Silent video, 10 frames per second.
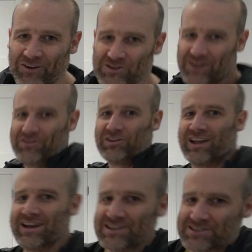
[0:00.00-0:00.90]
which I feel
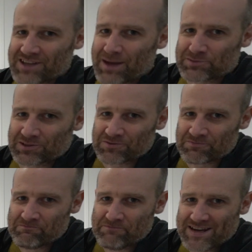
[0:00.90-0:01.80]
like is the absolute
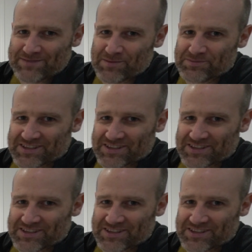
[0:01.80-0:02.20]
minimum